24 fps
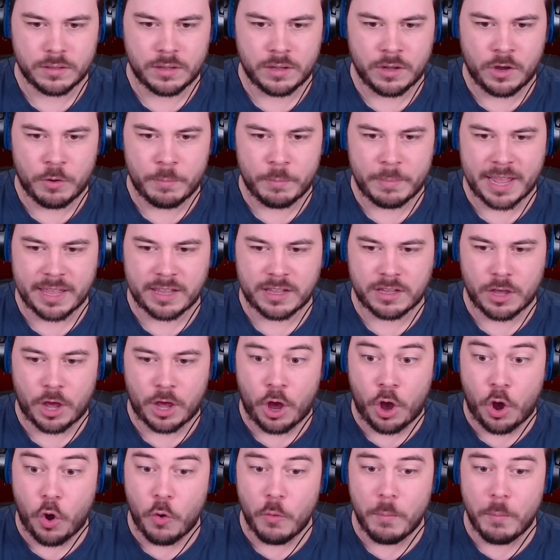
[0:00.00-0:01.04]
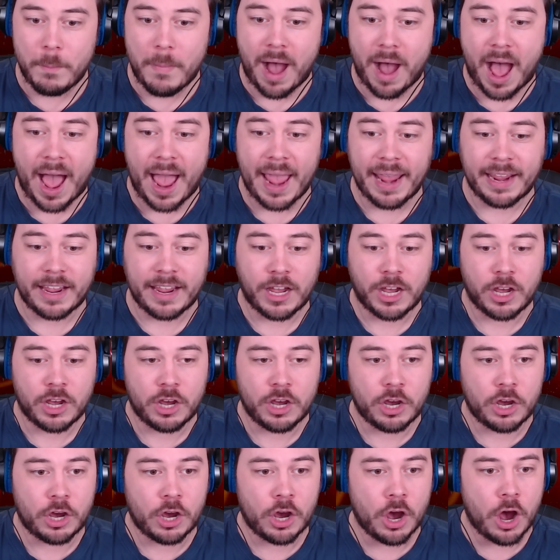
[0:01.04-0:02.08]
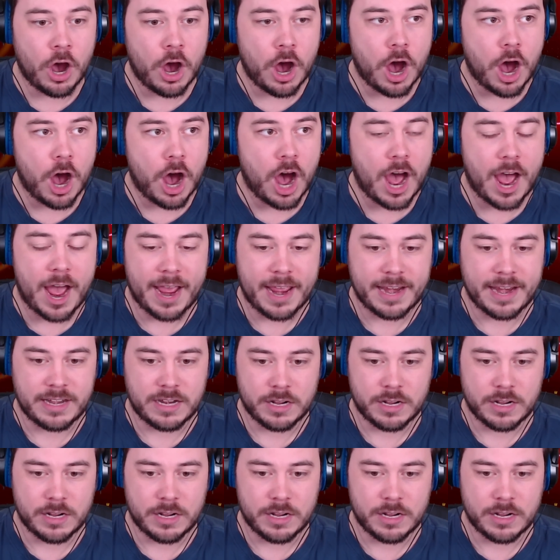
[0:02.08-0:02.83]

Oh my. Oh my god.